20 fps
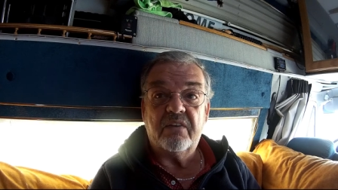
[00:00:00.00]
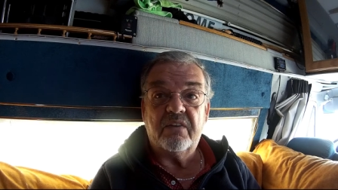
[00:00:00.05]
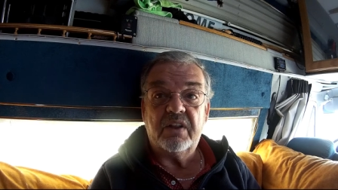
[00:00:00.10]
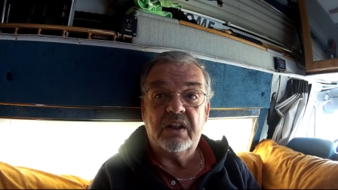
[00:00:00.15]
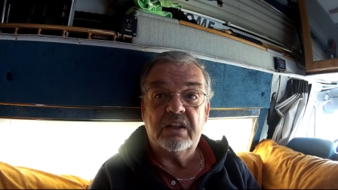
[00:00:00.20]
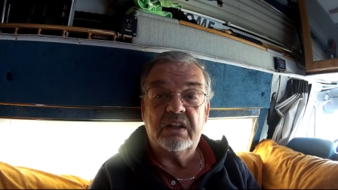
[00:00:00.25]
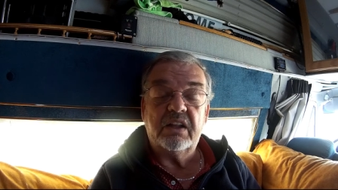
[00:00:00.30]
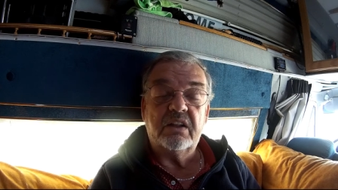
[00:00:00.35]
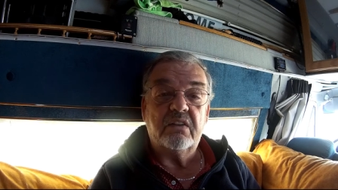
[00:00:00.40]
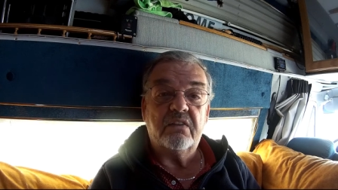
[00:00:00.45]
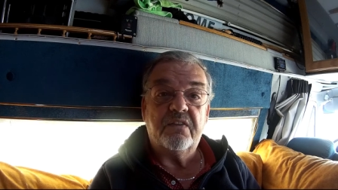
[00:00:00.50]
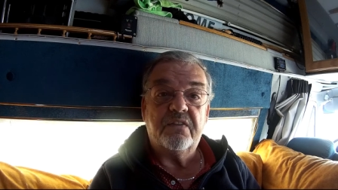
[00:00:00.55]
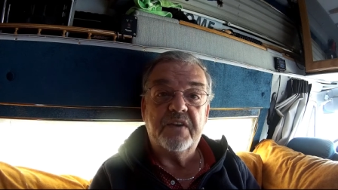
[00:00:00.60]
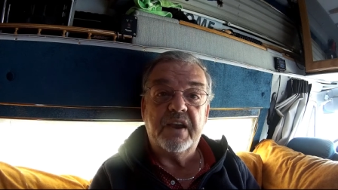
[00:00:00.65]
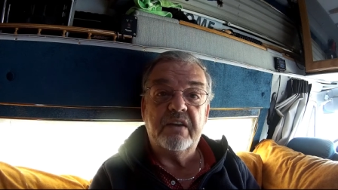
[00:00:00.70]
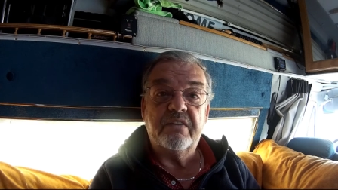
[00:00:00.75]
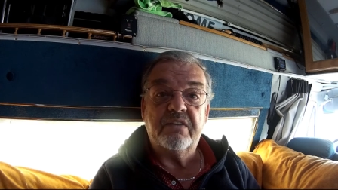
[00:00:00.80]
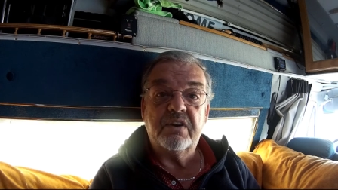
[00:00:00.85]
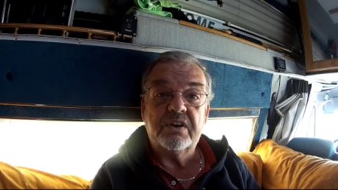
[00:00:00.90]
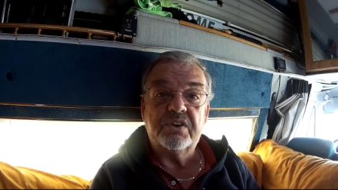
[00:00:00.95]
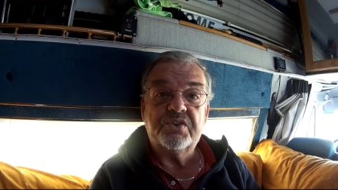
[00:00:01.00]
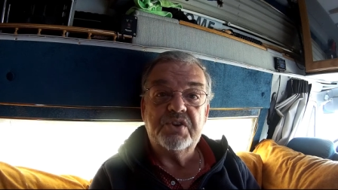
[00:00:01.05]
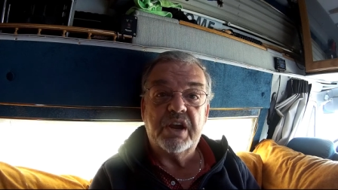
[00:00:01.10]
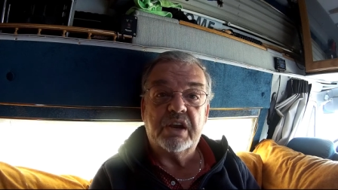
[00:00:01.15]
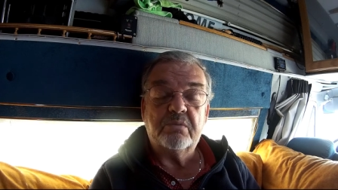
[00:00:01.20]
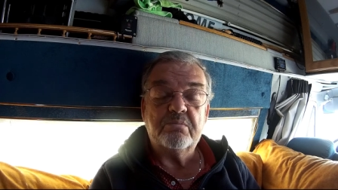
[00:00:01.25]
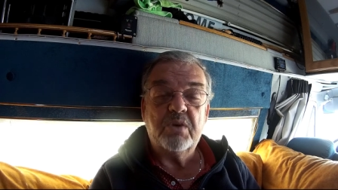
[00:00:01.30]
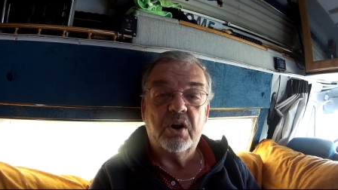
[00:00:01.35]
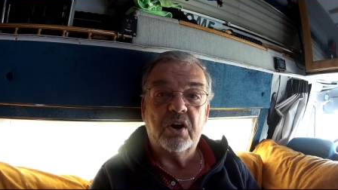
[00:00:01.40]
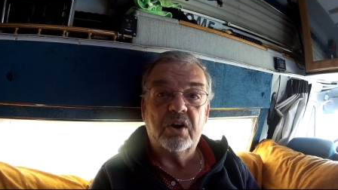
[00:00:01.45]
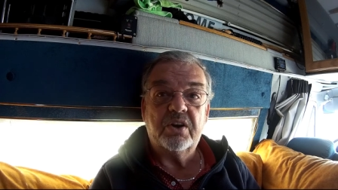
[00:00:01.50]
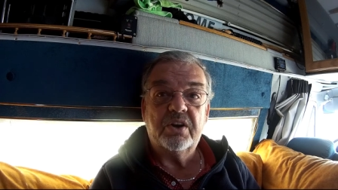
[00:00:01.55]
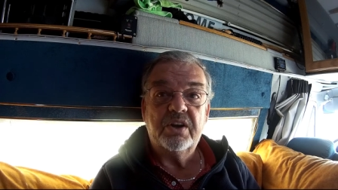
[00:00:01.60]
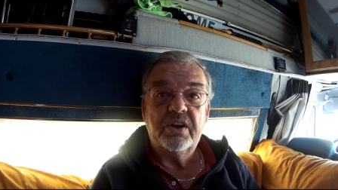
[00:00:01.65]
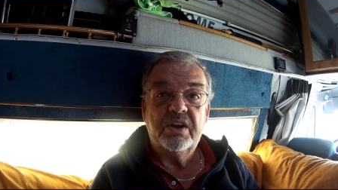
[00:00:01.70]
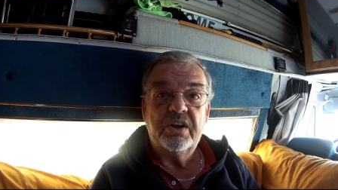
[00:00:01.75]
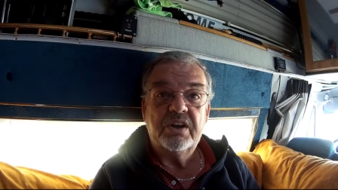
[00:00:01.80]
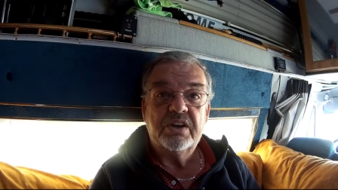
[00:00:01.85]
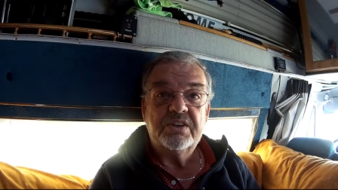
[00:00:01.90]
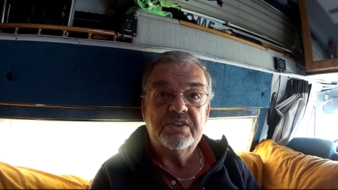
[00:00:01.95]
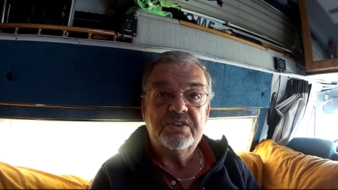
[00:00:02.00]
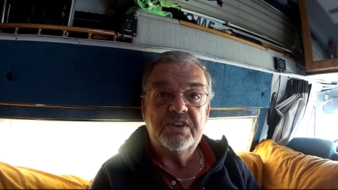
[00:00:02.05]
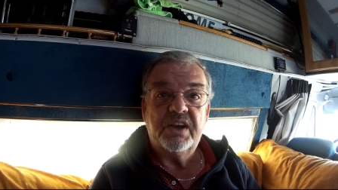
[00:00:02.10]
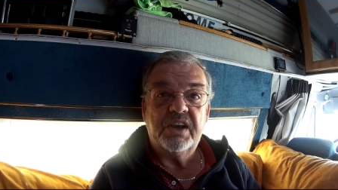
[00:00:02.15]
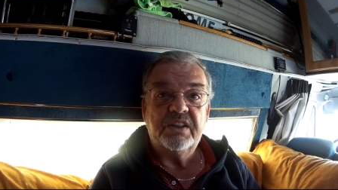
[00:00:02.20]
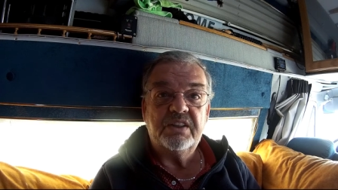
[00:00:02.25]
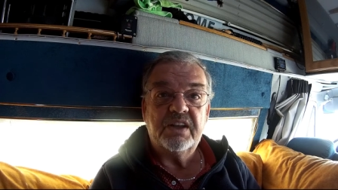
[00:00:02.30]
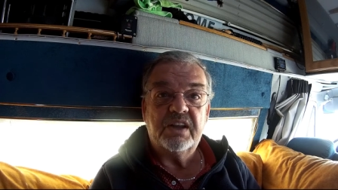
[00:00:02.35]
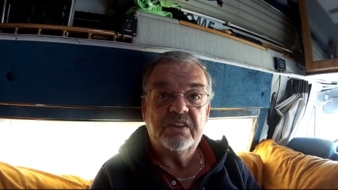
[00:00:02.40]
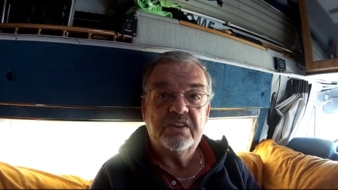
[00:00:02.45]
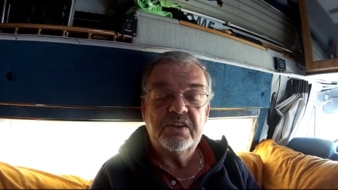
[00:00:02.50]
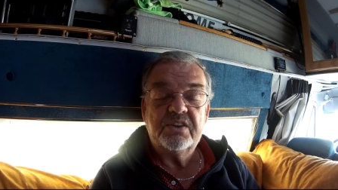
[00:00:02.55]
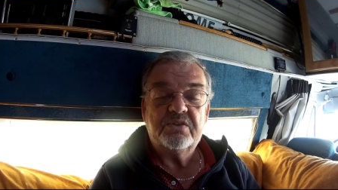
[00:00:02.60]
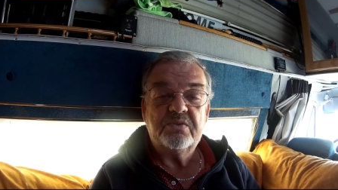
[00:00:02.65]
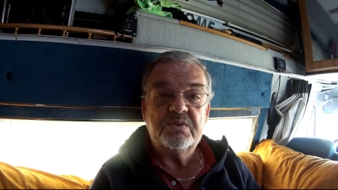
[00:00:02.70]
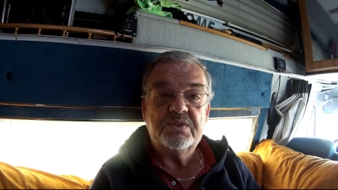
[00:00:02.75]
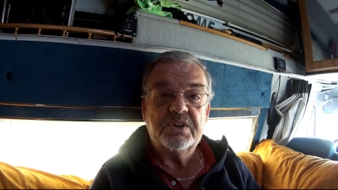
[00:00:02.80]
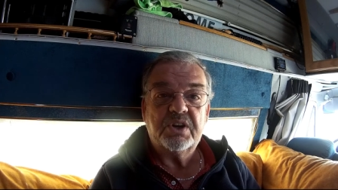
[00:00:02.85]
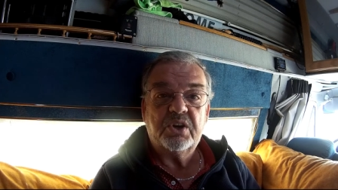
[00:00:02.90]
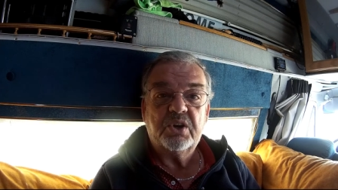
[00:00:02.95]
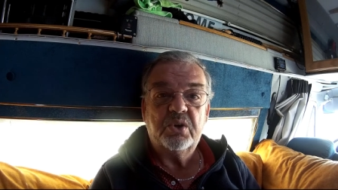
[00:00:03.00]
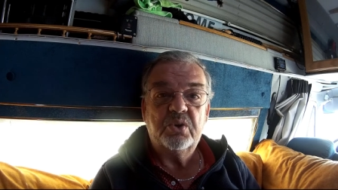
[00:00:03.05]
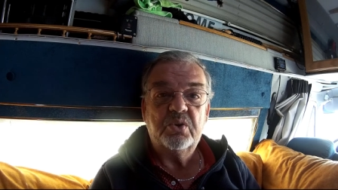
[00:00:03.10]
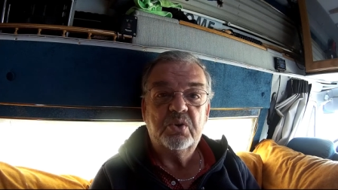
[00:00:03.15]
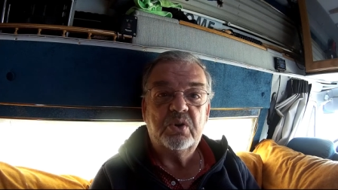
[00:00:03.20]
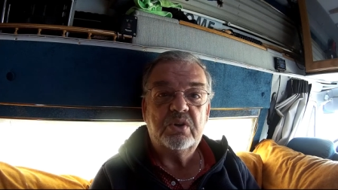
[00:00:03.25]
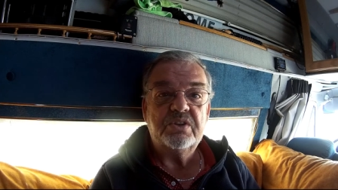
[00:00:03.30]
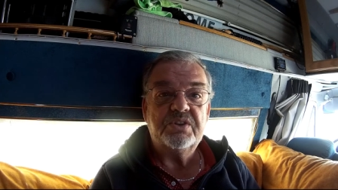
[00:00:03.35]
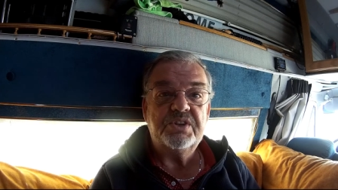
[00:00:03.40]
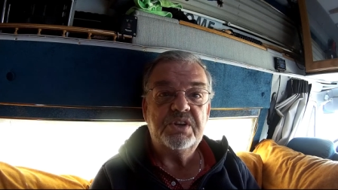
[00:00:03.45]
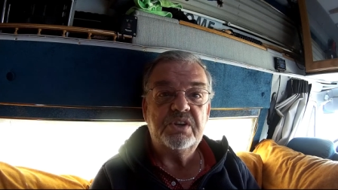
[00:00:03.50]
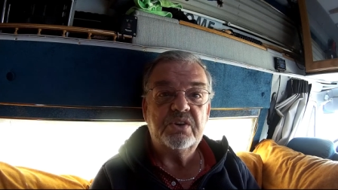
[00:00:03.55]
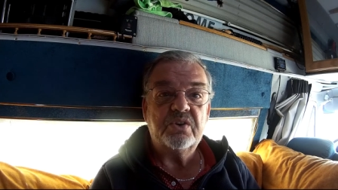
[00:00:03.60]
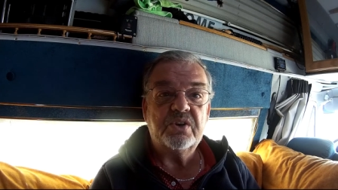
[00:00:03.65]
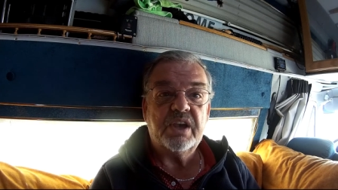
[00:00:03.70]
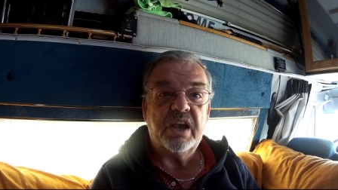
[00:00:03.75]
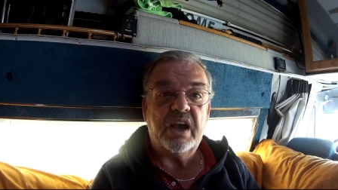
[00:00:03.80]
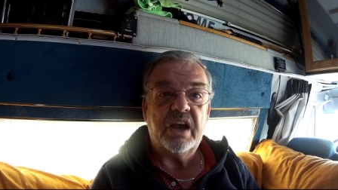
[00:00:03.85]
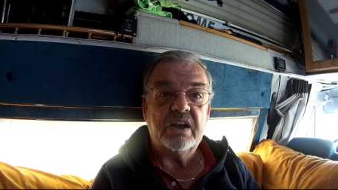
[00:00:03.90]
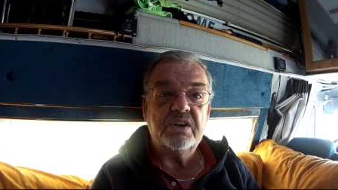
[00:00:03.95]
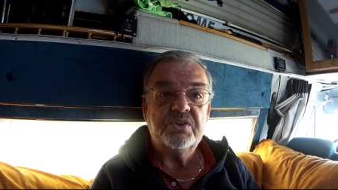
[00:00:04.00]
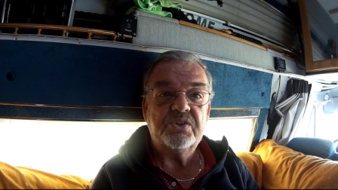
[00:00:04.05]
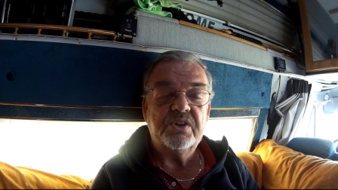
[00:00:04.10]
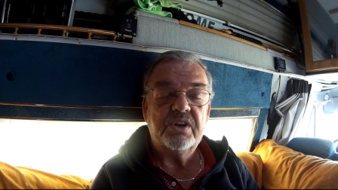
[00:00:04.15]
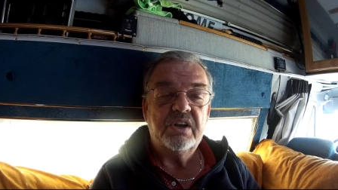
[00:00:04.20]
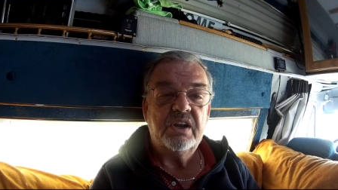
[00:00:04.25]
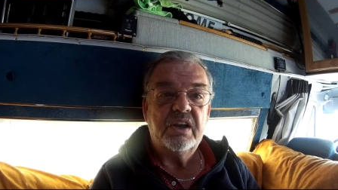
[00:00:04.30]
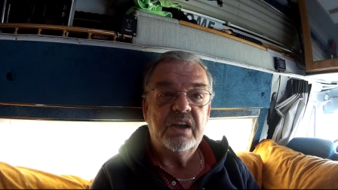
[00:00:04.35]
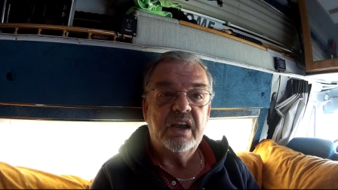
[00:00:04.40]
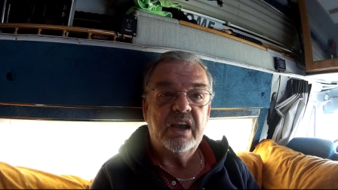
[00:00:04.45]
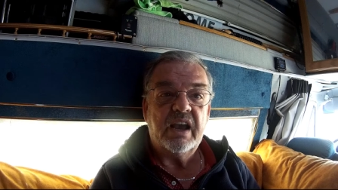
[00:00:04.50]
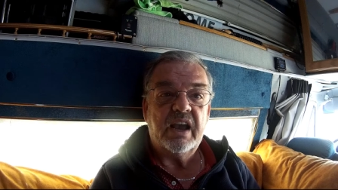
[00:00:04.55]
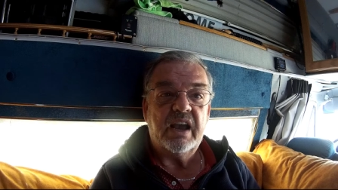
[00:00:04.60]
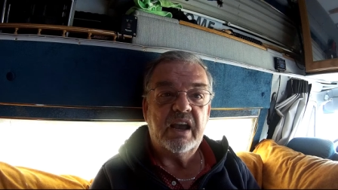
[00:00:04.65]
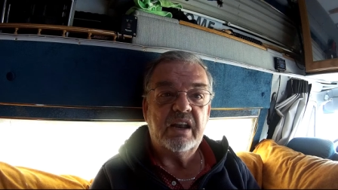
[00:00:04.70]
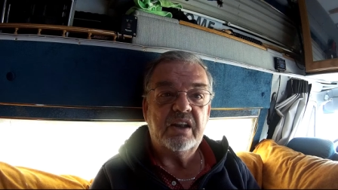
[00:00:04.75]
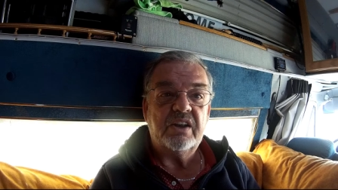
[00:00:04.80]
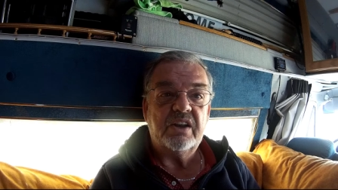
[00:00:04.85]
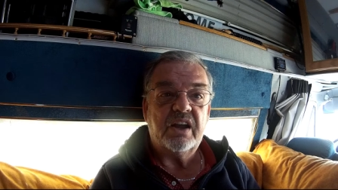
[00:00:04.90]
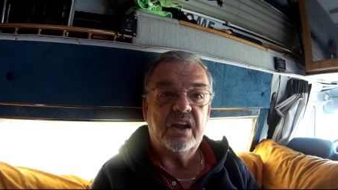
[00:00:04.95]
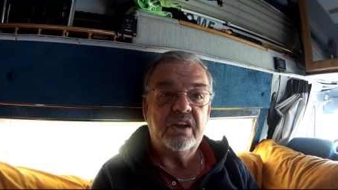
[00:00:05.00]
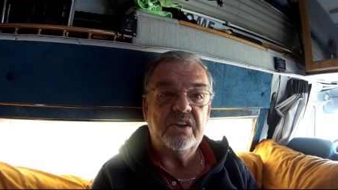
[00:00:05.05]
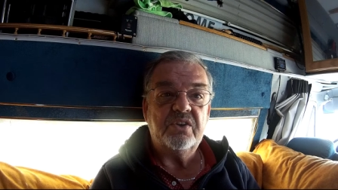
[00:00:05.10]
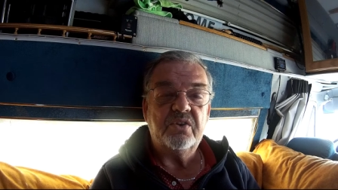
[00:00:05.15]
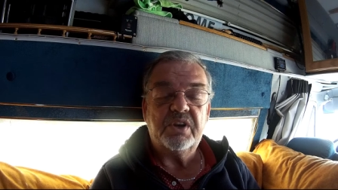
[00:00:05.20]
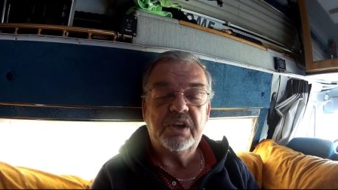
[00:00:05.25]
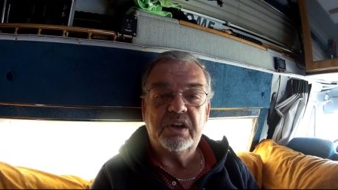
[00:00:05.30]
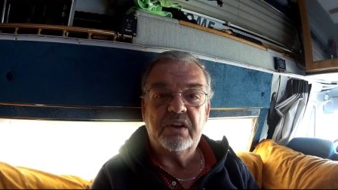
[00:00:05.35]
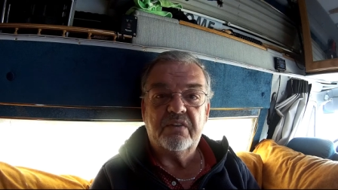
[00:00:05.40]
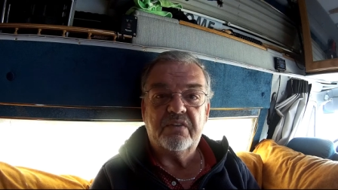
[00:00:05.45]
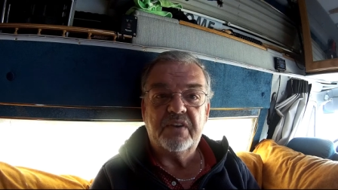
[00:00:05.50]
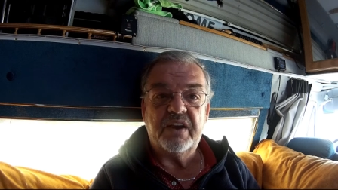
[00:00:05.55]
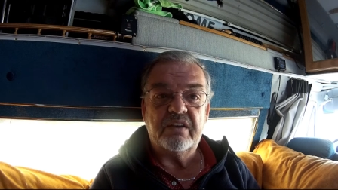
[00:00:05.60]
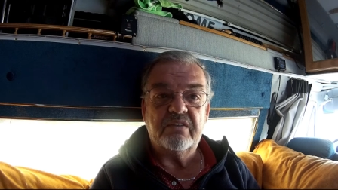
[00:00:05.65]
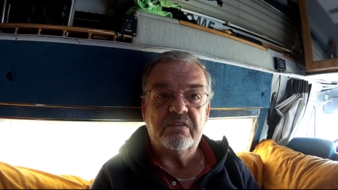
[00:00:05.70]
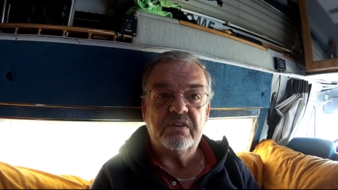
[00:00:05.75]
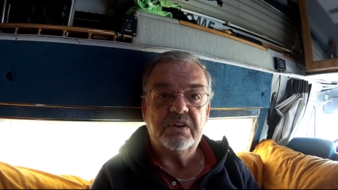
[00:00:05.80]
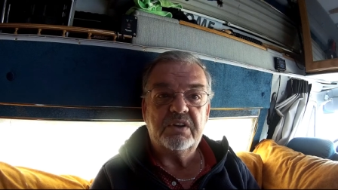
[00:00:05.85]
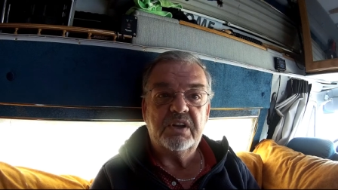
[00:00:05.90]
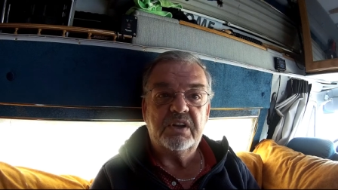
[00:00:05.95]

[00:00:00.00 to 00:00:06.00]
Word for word: a, a little favorite check mark saying that this was a cool geocache and uh, you get a favorite.